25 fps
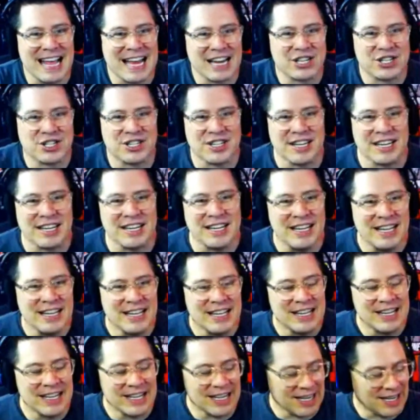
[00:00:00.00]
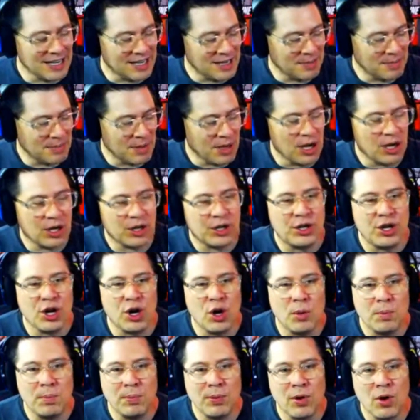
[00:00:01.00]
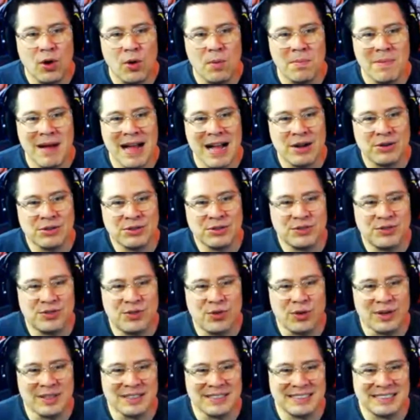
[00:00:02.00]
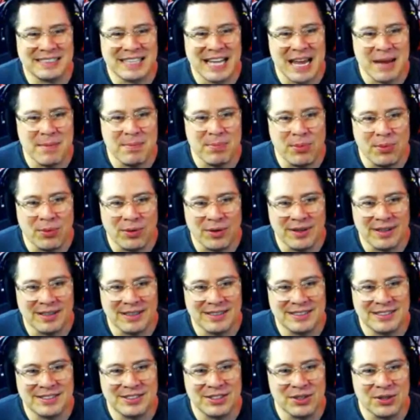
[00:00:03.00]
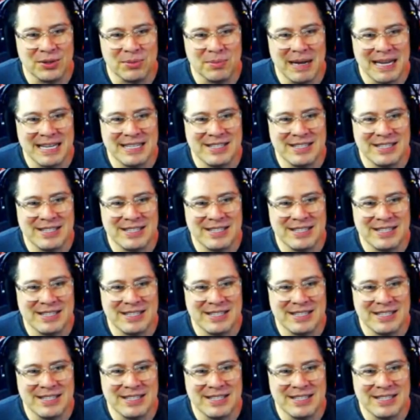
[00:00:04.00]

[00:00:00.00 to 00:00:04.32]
is actually a GoPro mount for a skateboard. So